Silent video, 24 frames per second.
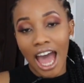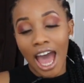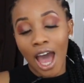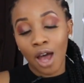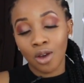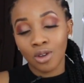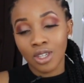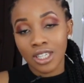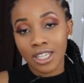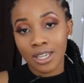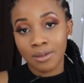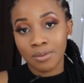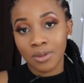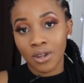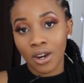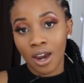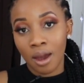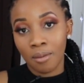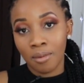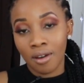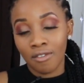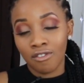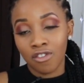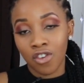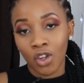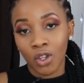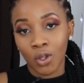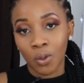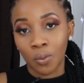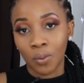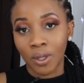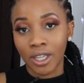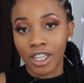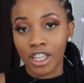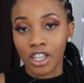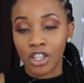Our subscriber for
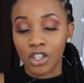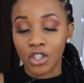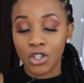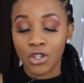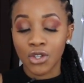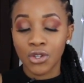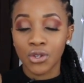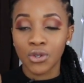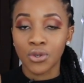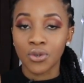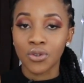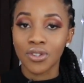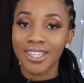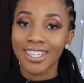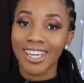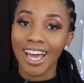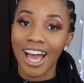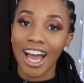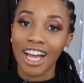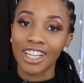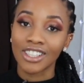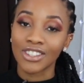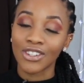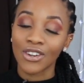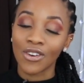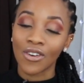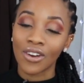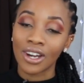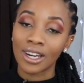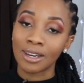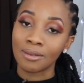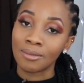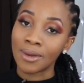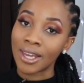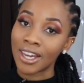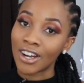the week goes to Tato
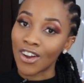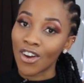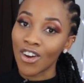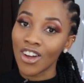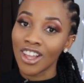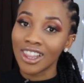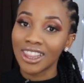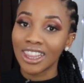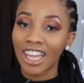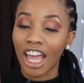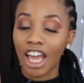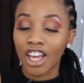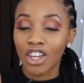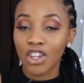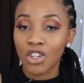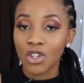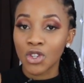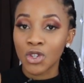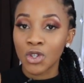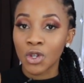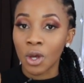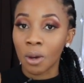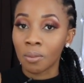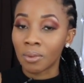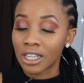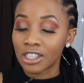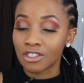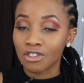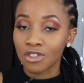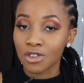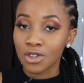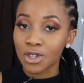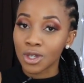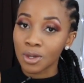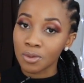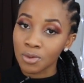Libelo. Thank you so much
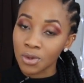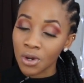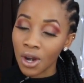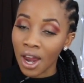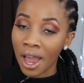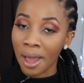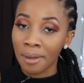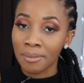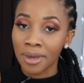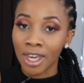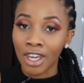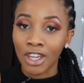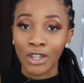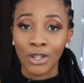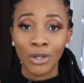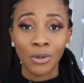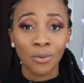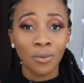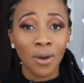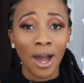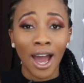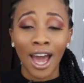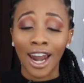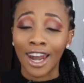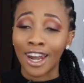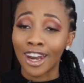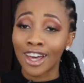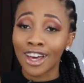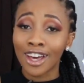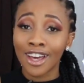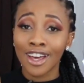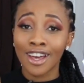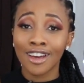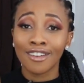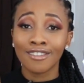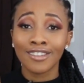for subscribing. You are
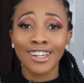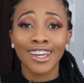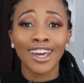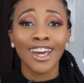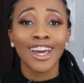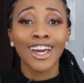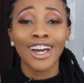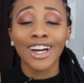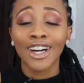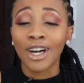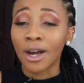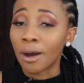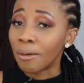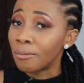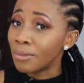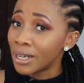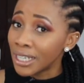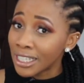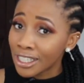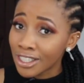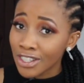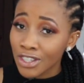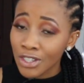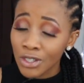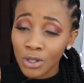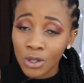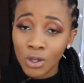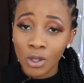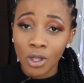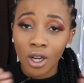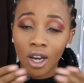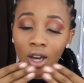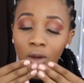loved. God bless you.